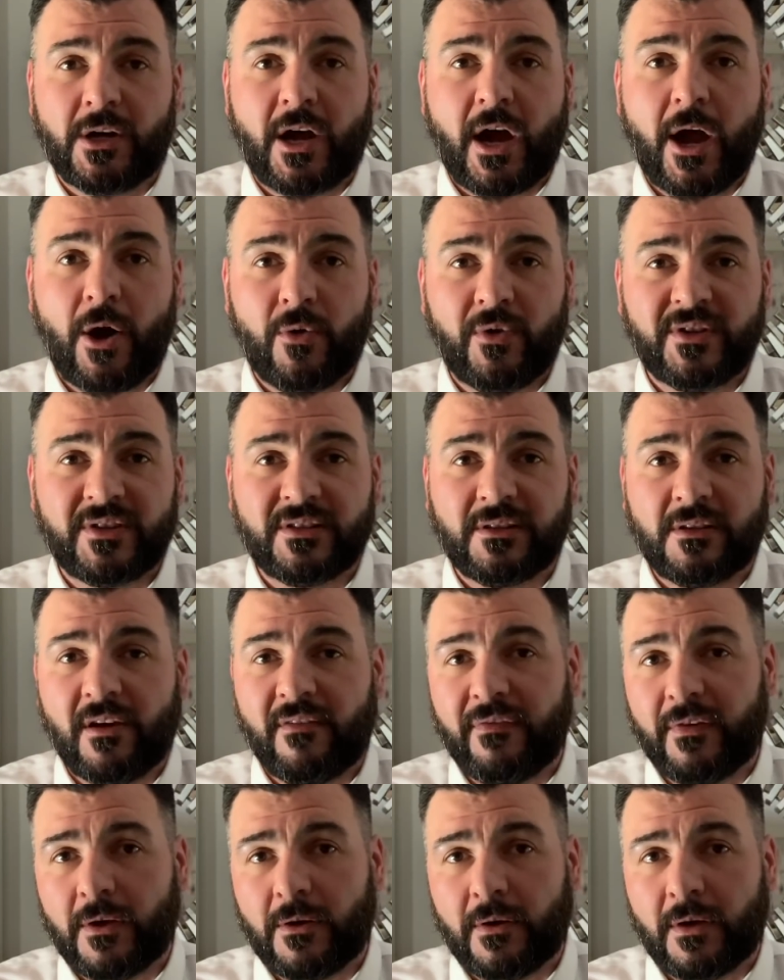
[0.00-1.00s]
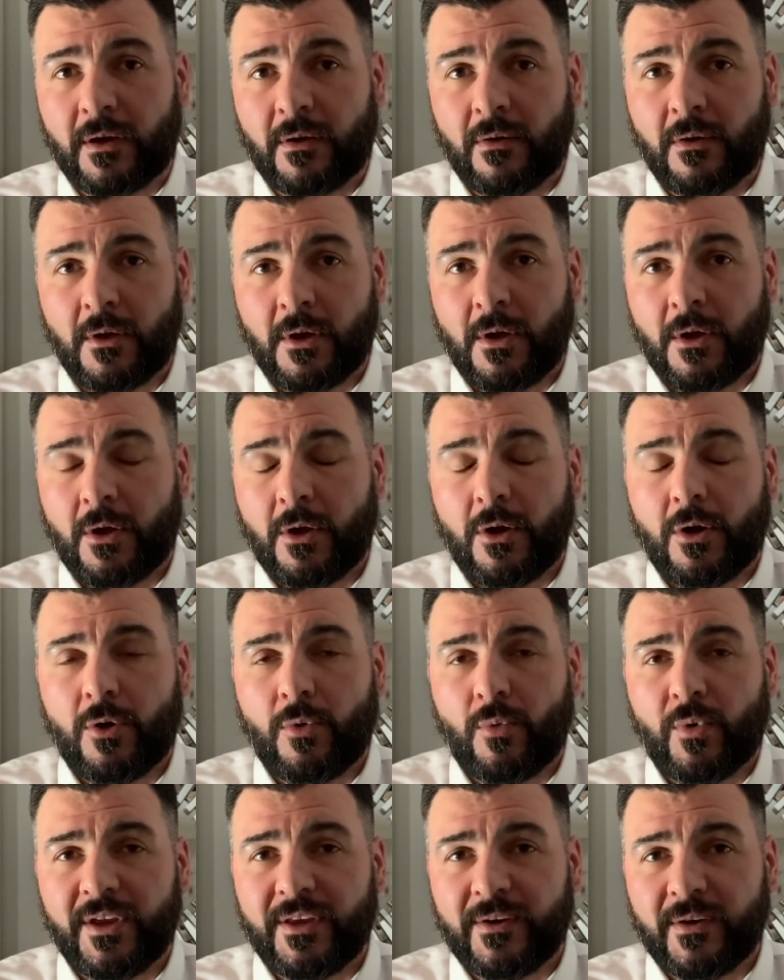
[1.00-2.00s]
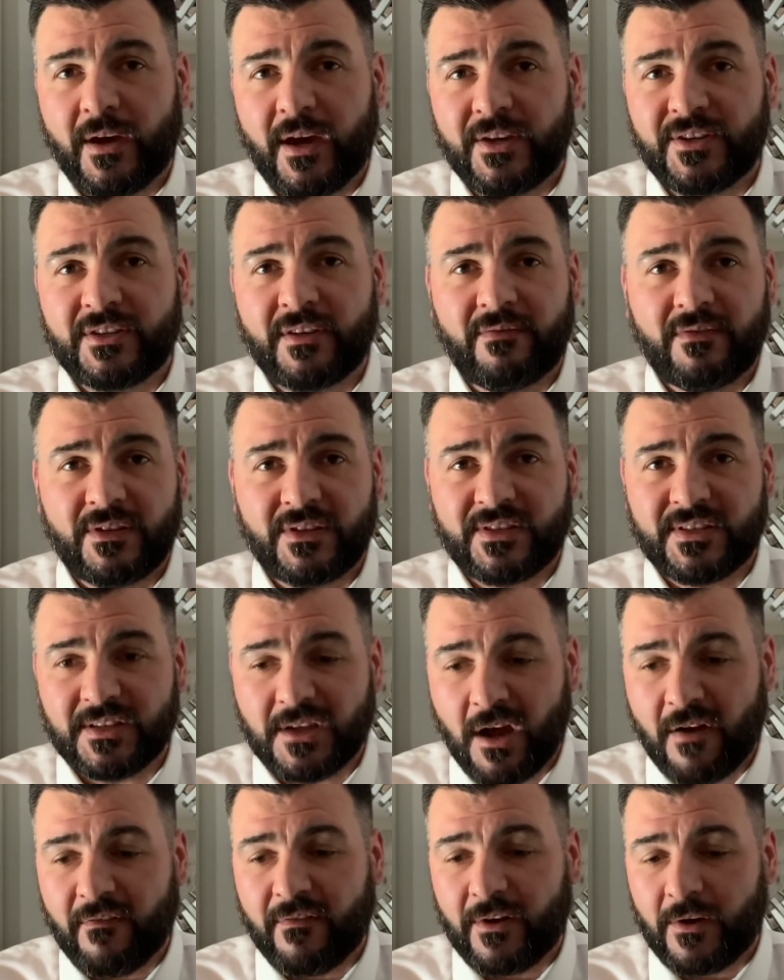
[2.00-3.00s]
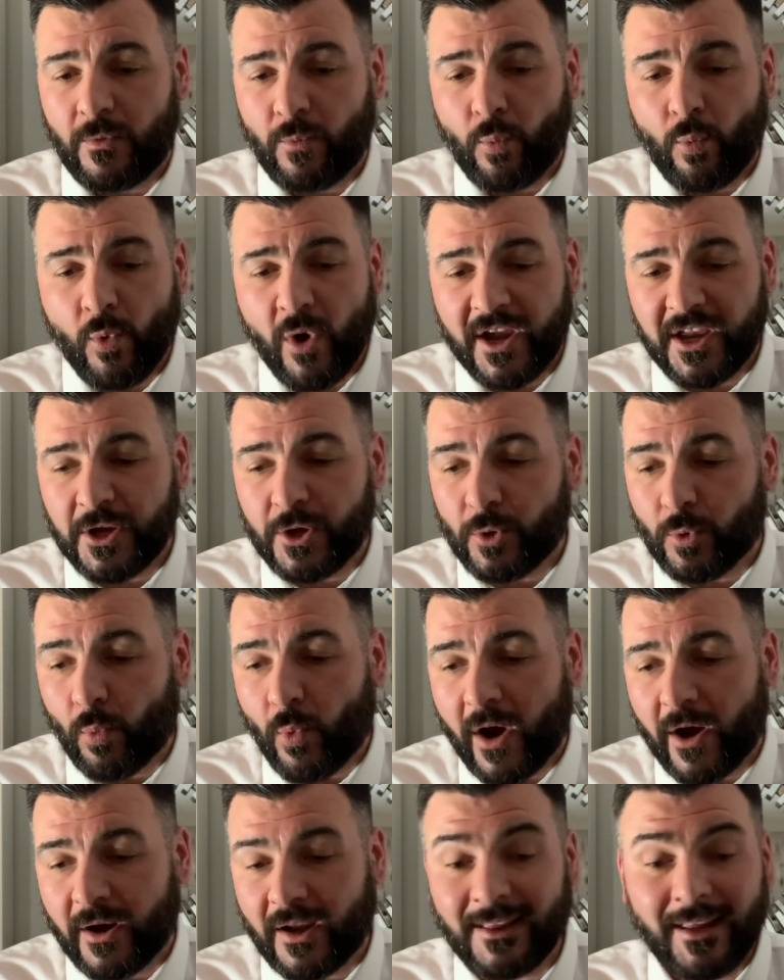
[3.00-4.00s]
I always love hearing what you guys have discovered and what you're wearing.